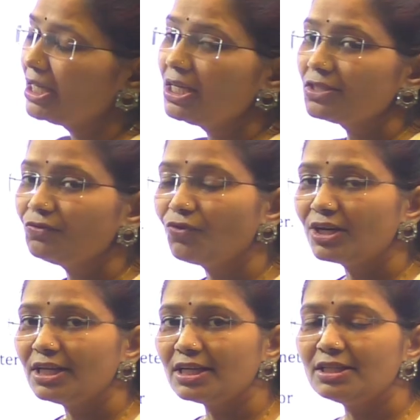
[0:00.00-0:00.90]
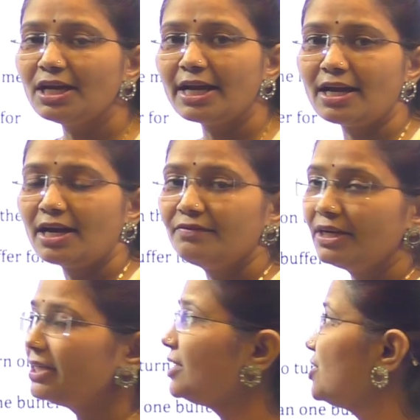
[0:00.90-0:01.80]
So what are the
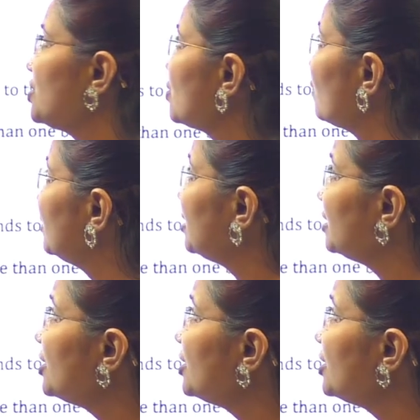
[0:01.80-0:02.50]
advantages of the